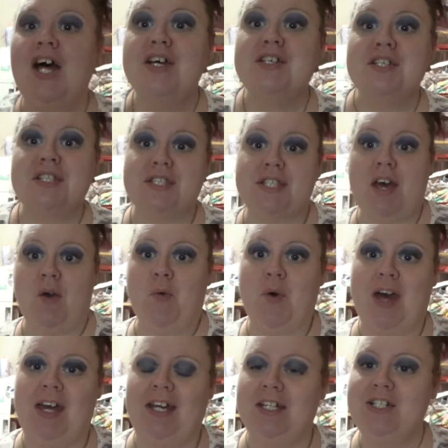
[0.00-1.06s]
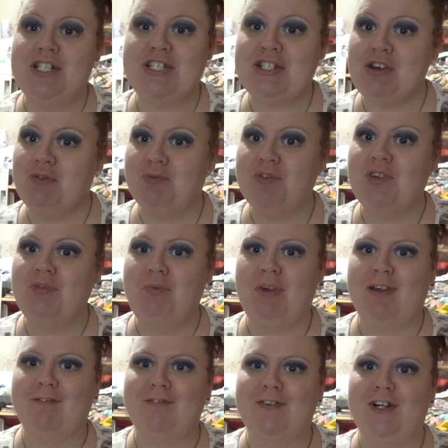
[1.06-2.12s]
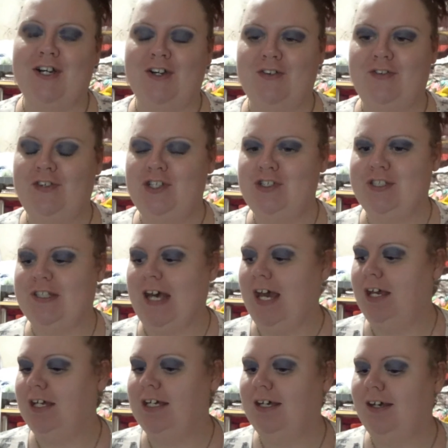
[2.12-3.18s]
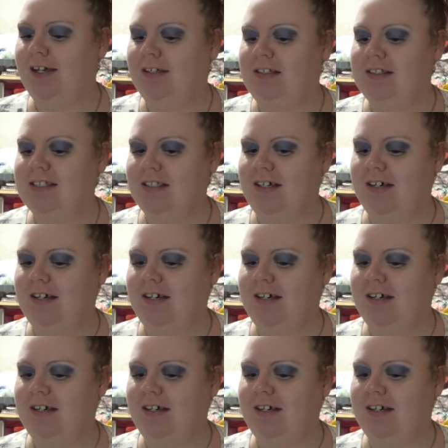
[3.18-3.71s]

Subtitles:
So, I had to stop filming for a few seconds.